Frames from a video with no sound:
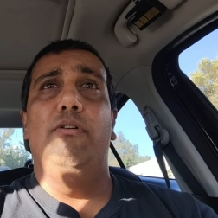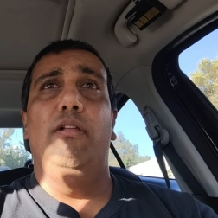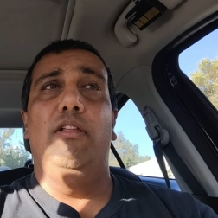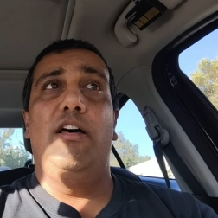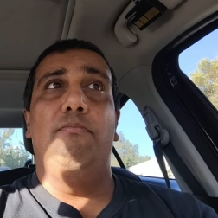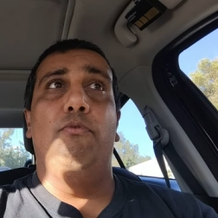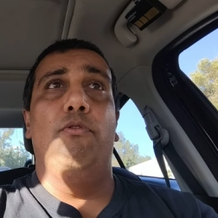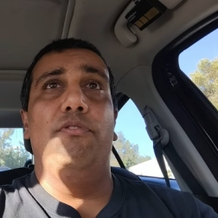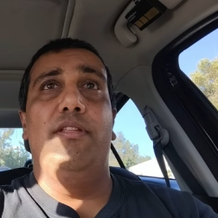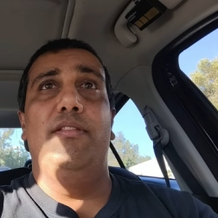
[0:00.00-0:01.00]
a lot
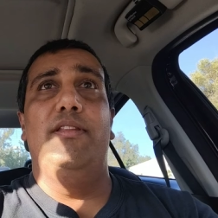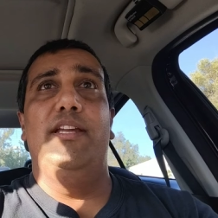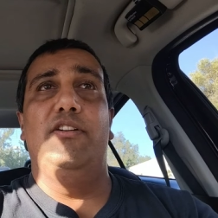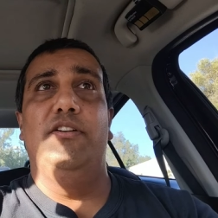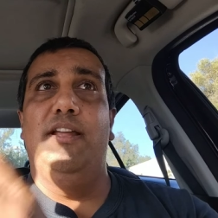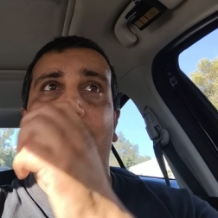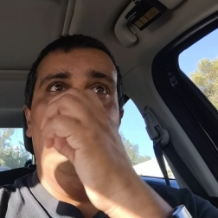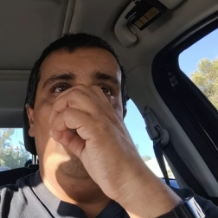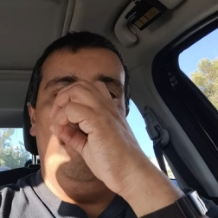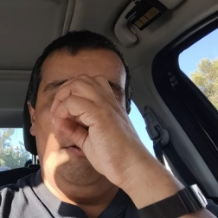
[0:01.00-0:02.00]
more than they could
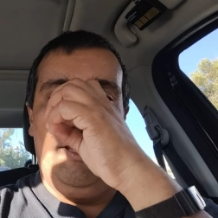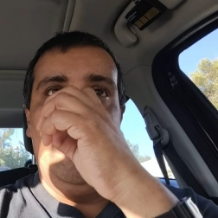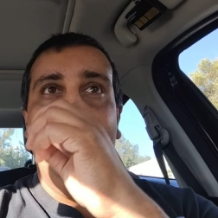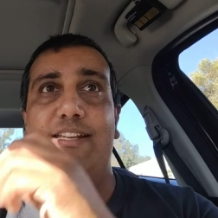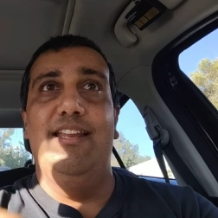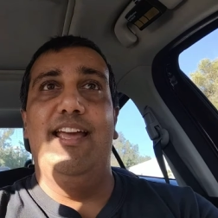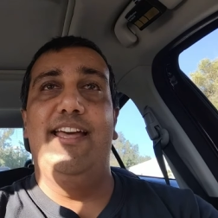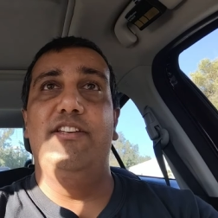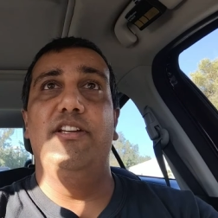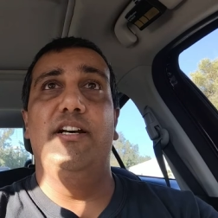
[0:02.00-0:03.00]
have or that they
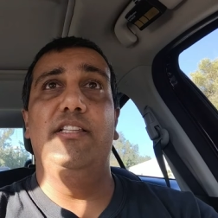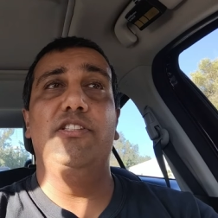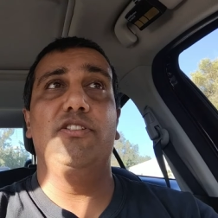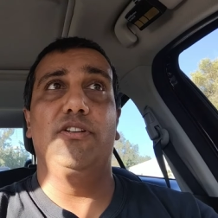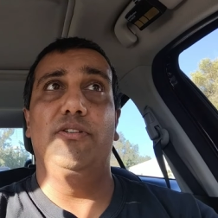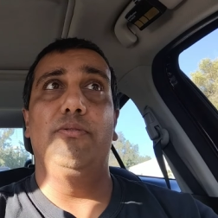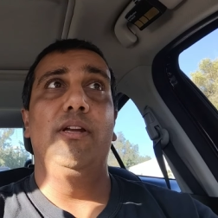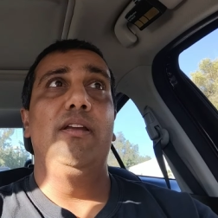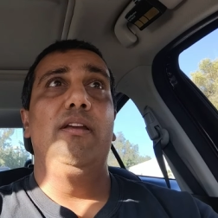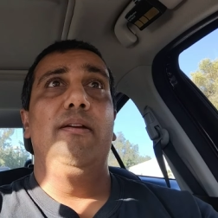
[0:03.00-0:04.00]
had done. So